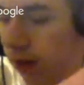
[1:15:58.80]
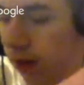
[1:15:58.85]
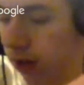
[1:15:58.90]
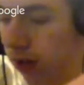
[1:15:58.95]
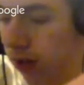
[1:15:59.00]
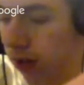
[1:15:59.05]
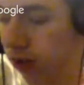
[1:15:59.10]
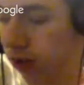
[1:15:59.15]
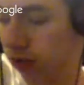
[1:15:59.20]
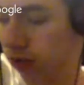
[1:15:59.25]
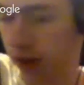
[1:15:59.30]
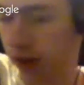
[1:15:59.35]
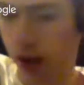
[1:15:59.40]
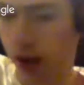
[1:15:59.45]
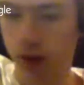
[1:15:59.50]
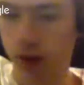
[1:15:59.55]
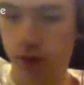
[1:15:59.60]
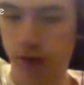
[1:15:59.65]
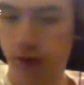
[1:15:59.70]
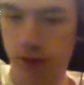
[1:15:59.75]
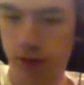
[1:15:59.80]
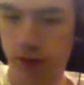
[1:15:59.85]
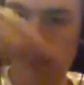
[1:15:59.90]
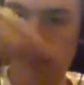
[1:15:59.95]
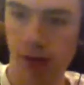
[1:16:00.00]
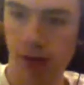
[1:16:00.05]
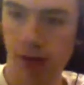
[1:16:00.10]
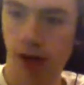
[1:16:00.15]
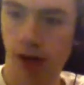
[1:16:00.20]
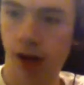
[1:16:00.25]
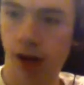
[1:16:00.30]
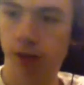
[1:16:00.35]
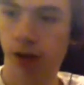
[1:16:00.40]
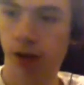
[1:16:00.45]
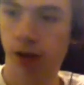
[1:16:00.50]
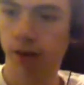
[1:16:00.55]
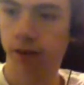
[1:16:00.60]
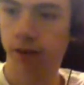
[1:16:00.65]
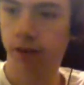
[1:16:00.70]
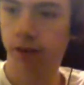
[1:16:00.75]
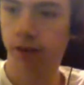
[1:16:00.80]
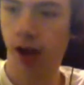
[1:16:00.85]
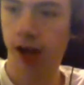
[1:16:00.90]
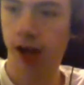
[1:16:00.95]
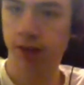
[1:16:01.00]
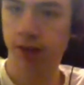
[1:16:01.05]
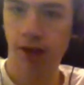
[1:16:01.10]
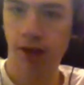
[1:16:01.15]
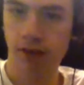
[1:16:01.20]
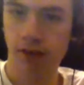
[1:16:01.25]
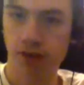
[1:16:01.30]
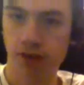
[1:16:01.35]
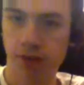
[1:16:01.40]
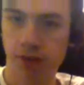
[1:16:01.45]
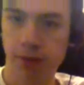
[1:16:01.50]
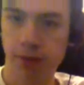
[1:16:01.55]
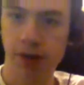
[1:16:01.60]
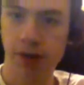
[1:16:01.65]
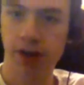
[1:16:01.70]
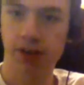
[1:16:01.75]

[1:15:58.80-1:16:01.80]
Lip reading: Just that I don't I'd rather spend money on